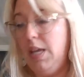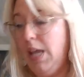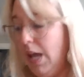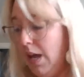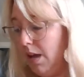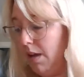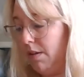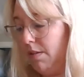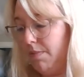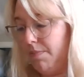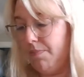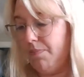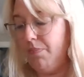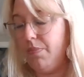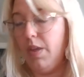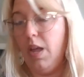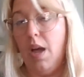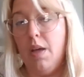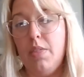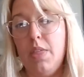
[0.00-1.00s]
Yeah,
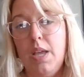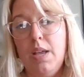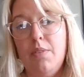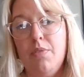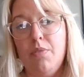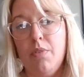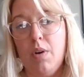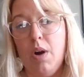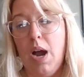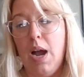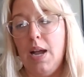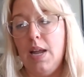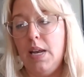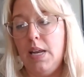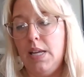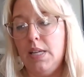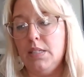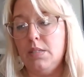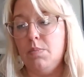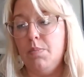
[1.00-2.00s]
I think
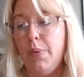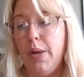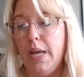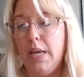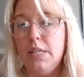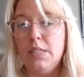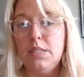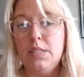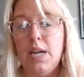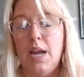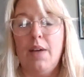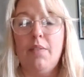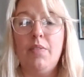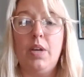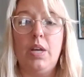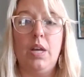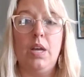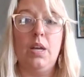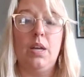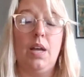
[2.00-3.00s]
variety is best.
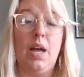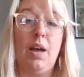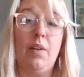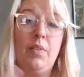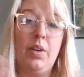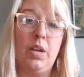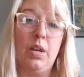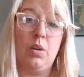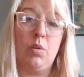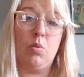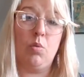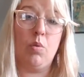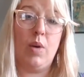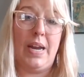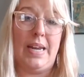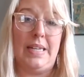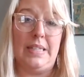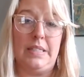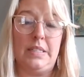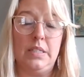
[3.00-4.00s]
Having a
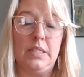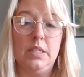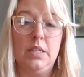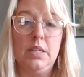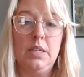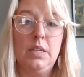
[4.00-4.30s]
great